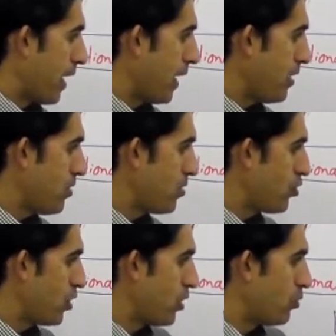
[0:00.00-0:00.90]
his
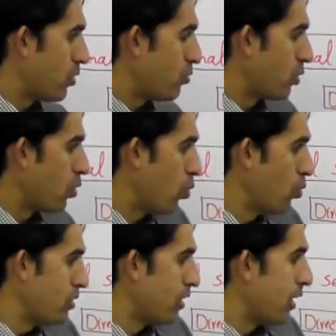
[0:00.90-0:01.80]
children were
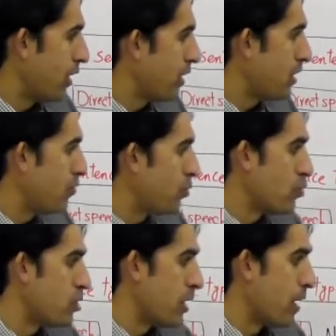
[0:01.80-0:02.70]
older, he
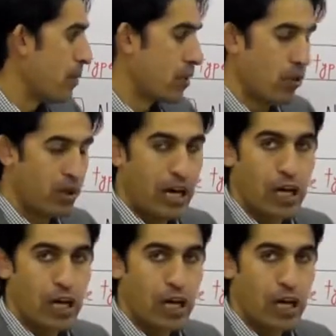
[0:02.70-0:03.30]
would emigrate.